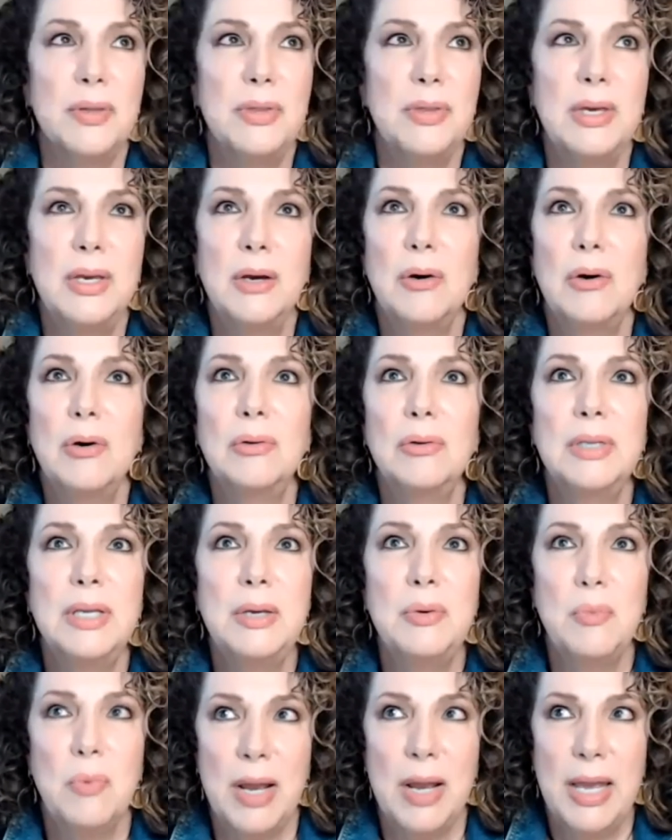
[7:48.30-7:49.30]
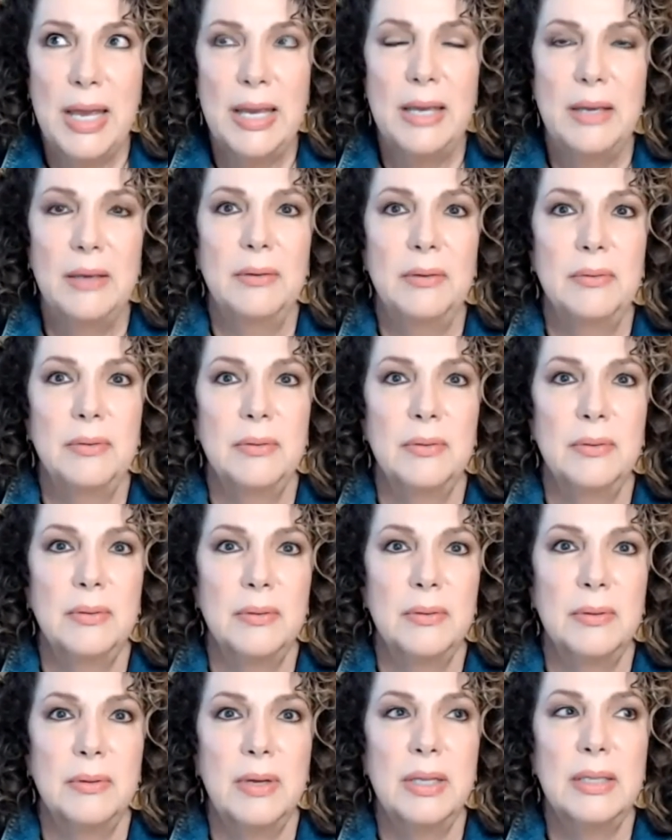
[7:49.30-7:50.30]
the only way,
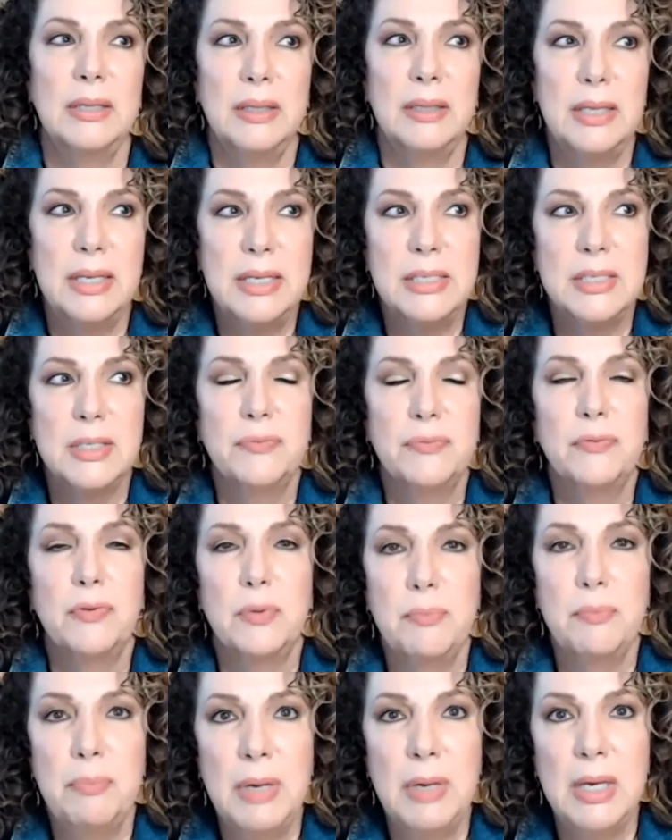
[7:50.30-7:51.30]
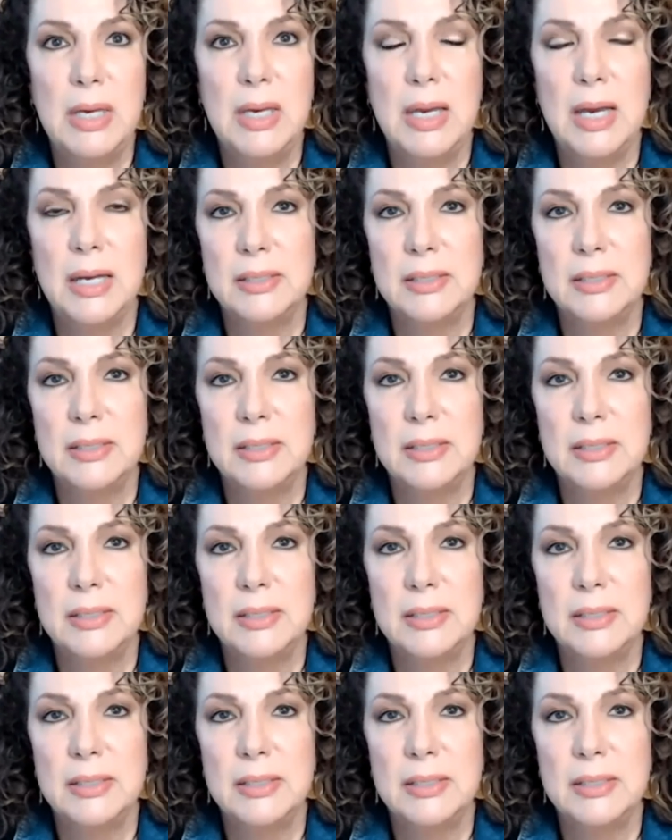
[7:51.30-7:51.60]
at least for me,